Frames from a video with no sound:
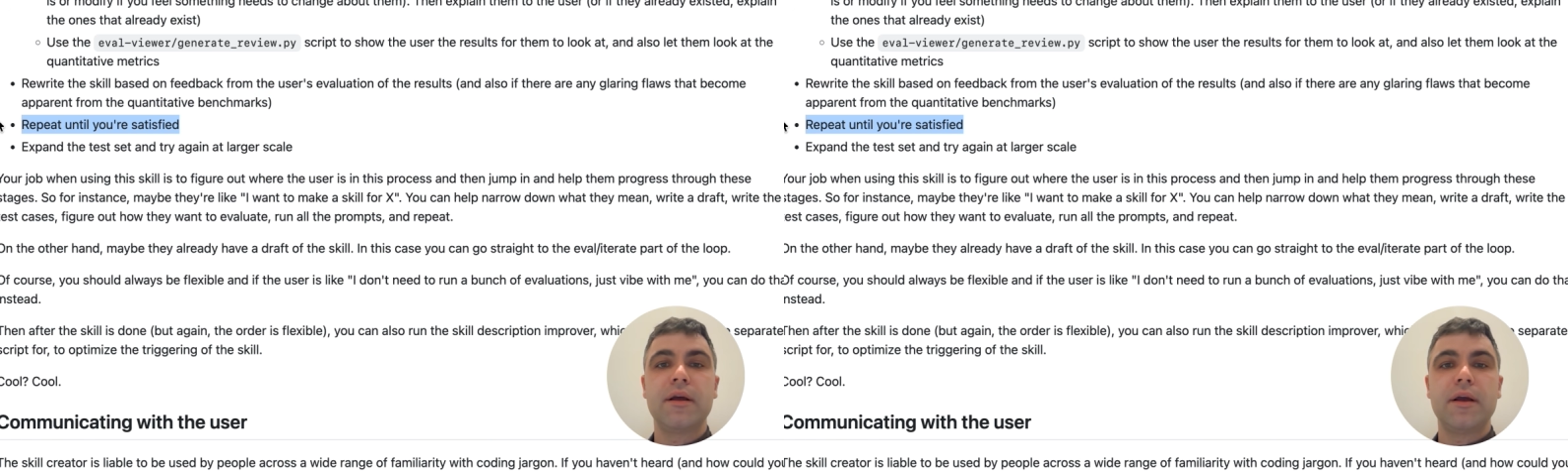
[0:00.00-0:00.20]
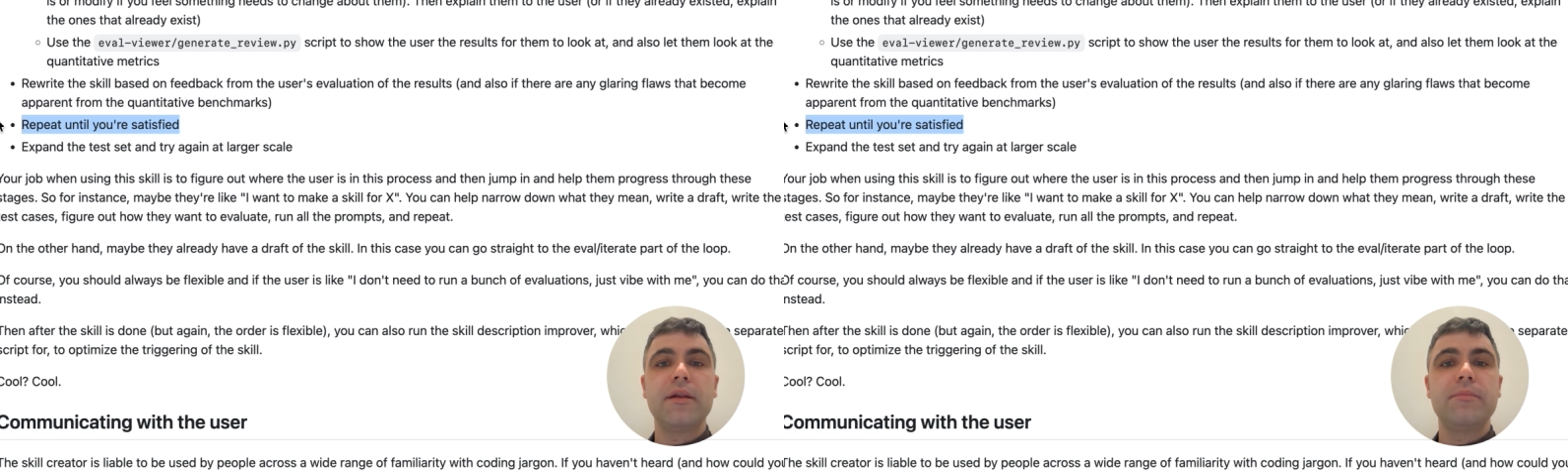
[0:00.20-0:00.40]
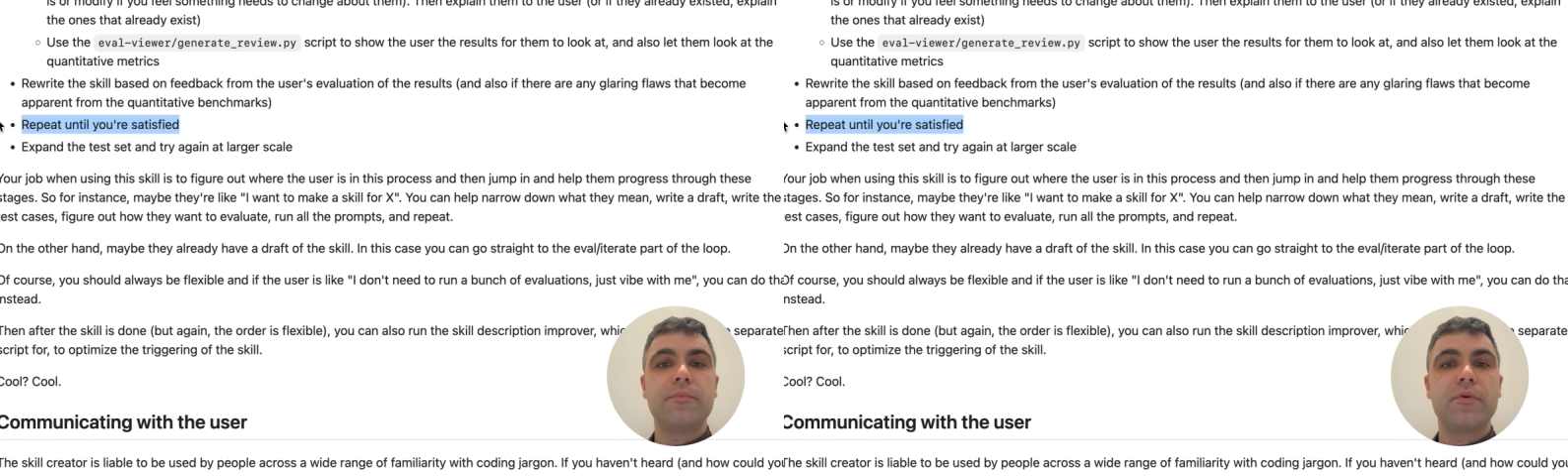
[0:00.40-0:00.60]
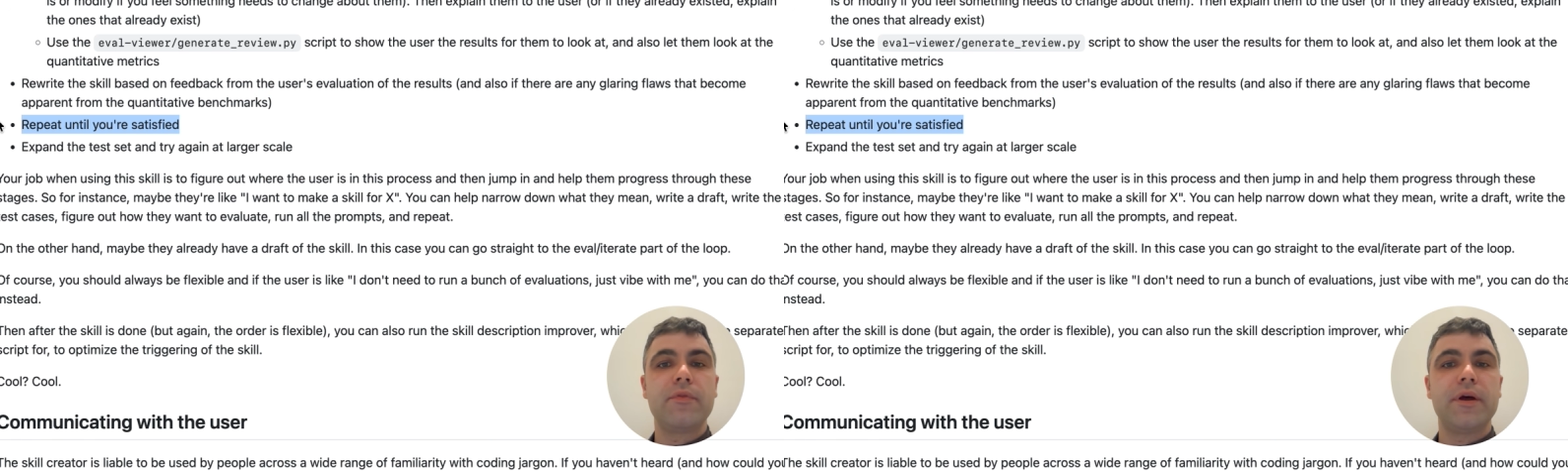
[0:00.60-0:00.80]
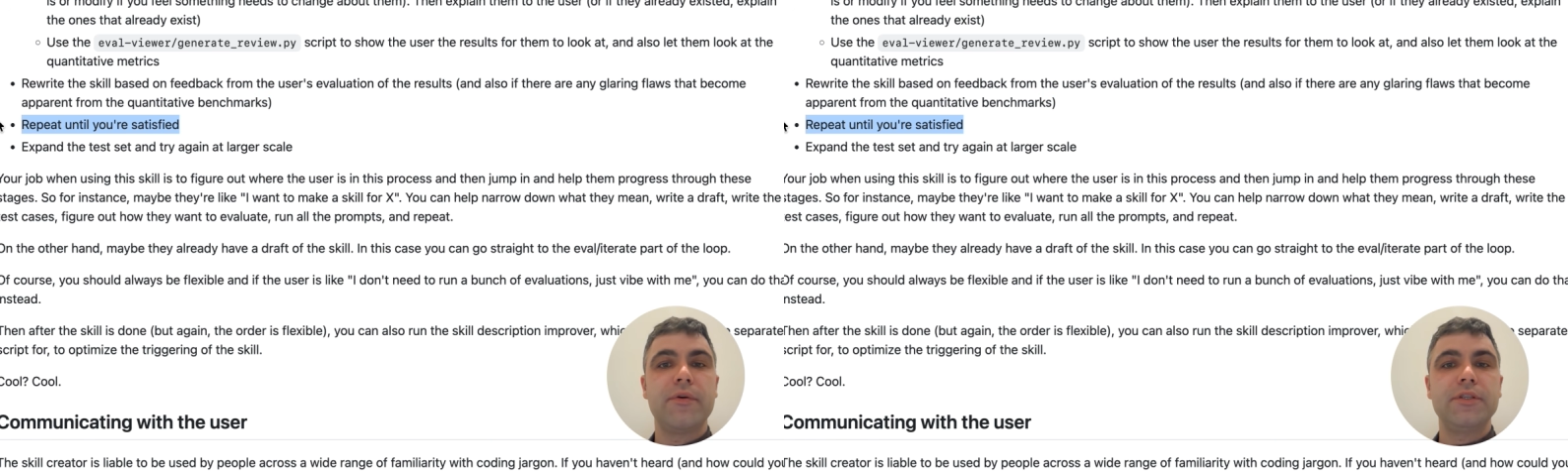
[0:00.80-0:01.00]
and improves
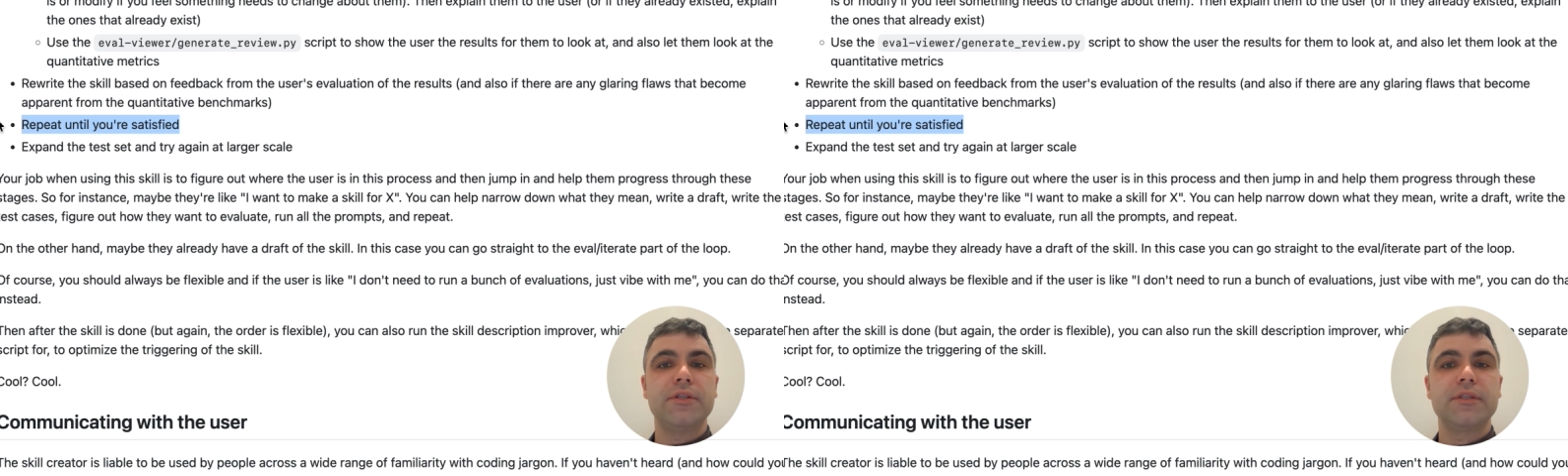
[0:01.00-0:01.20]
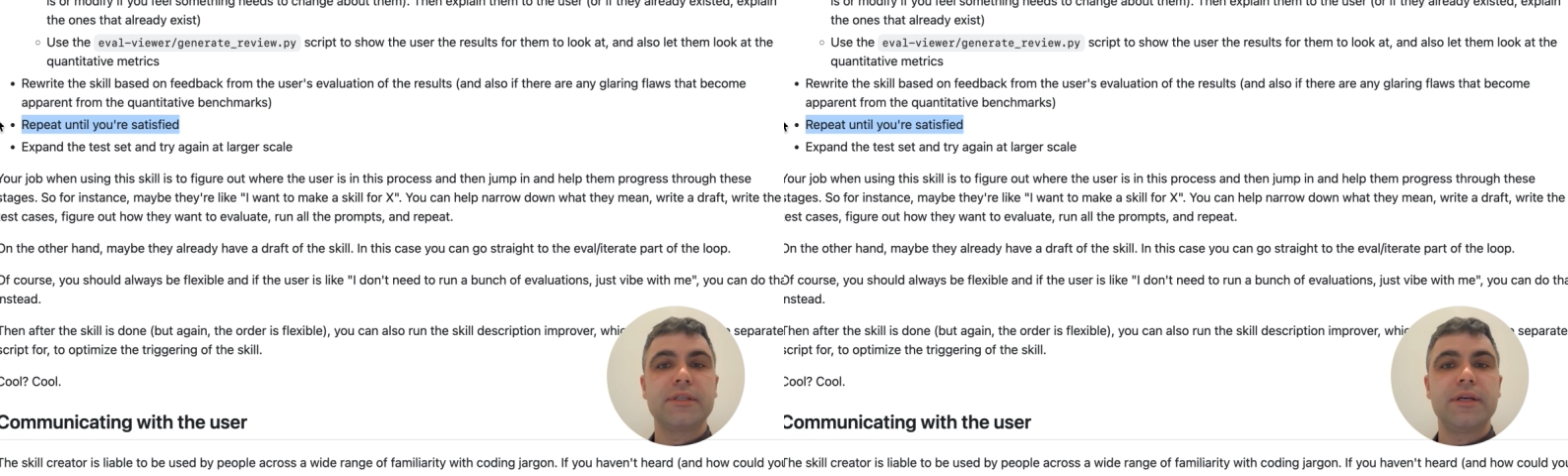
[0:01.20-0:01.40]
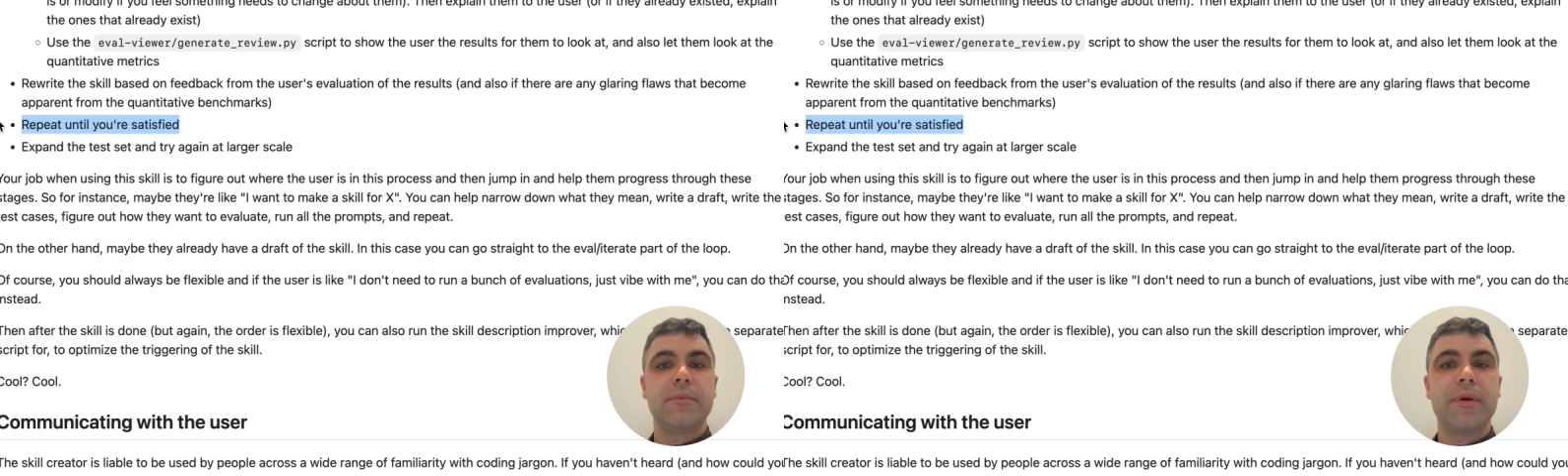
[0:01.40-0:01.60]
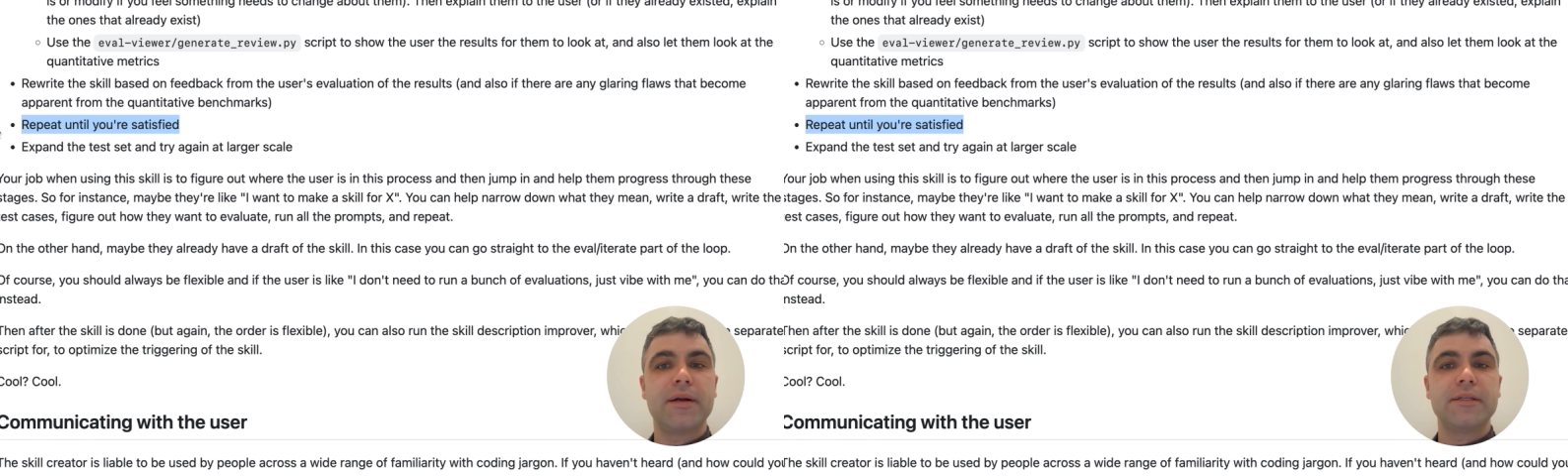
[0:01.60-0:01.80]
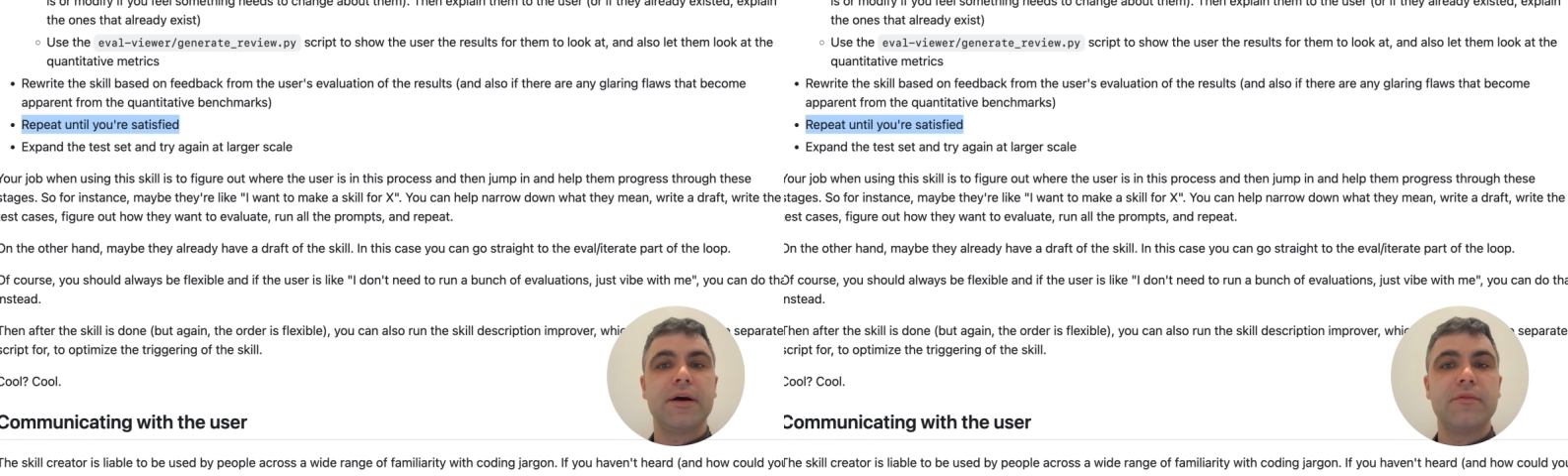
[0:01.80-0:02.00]
the original skill
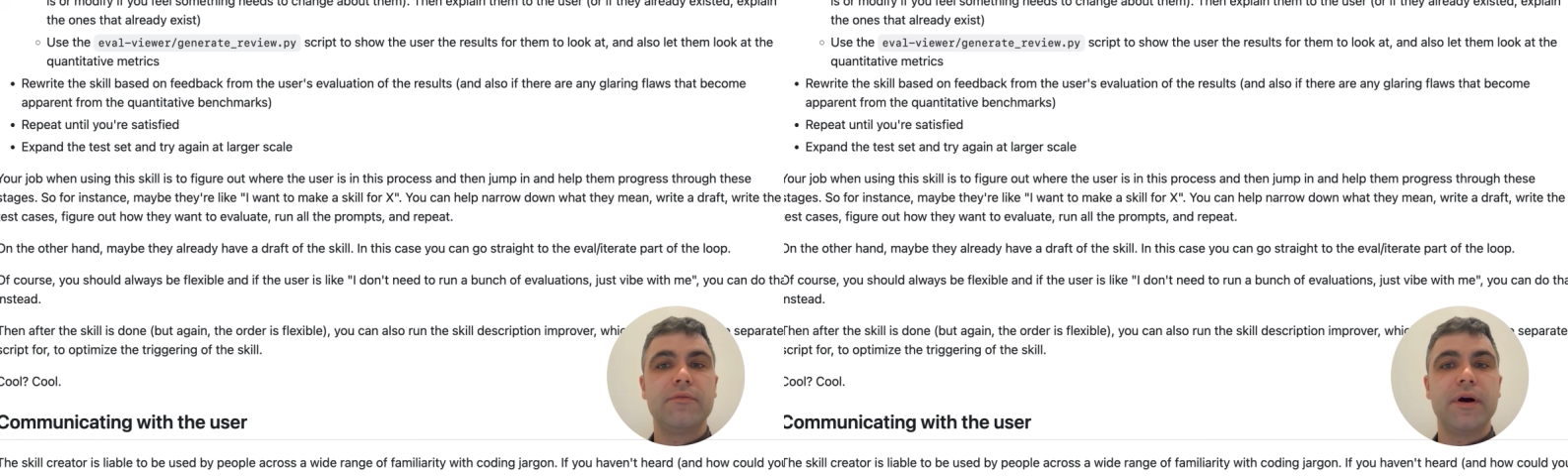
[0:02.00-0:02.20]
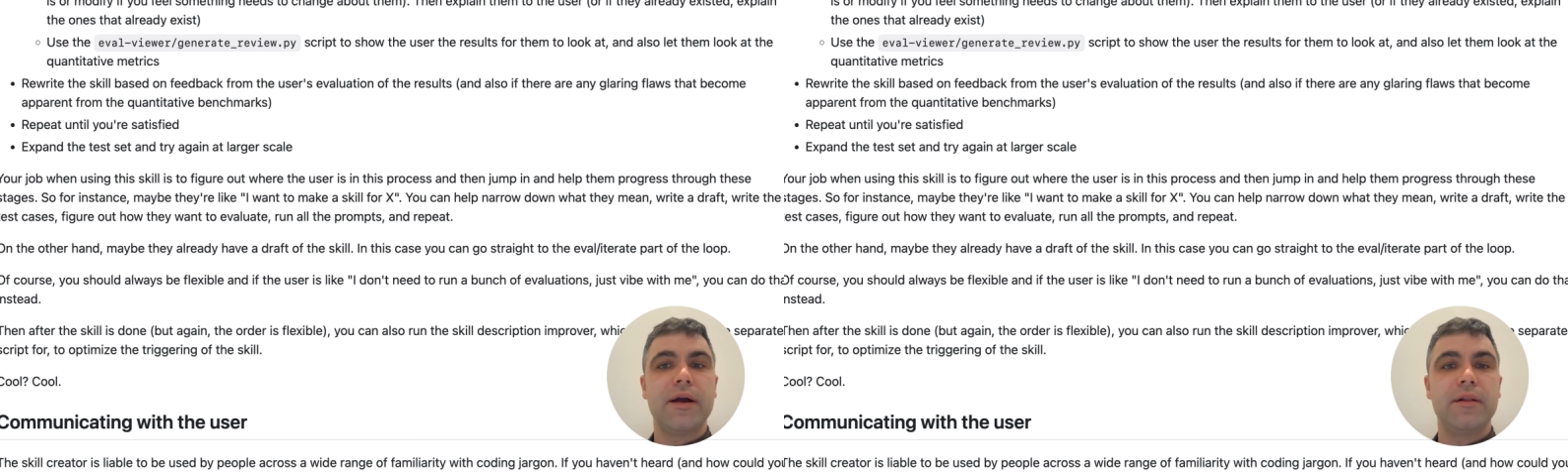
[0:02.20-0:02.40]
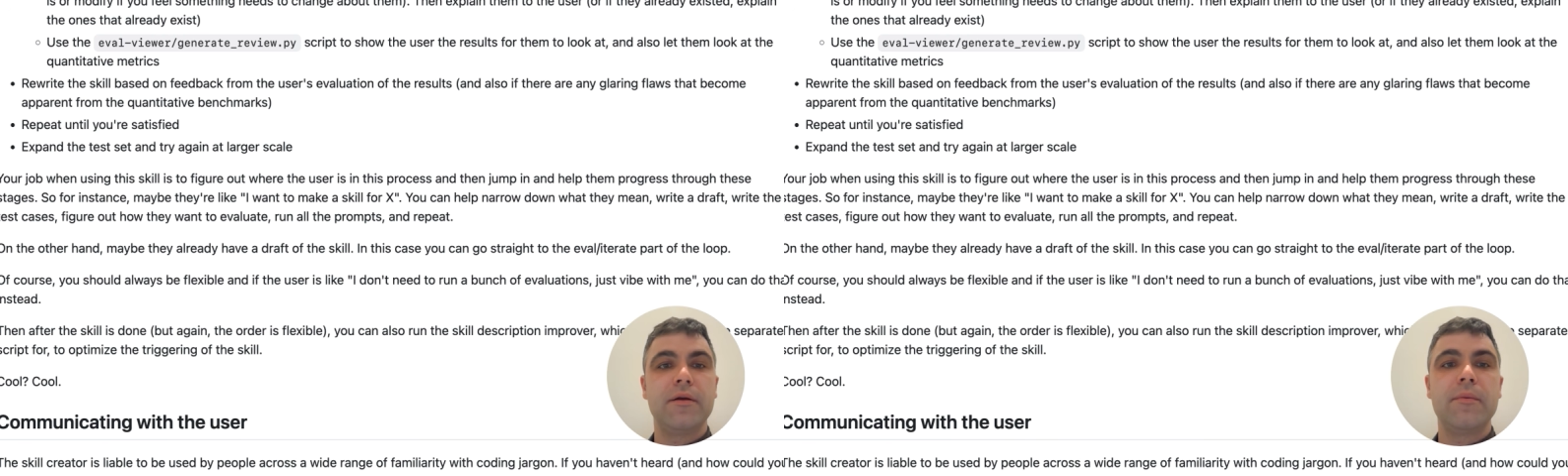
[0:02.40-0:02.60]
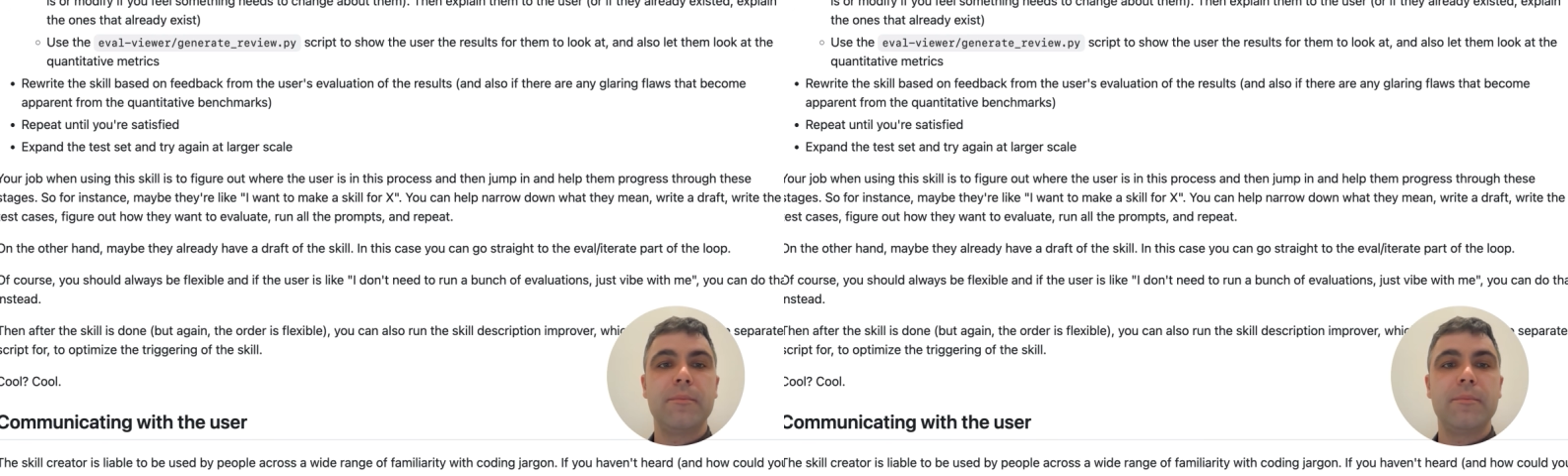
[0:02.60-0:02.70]
markdown file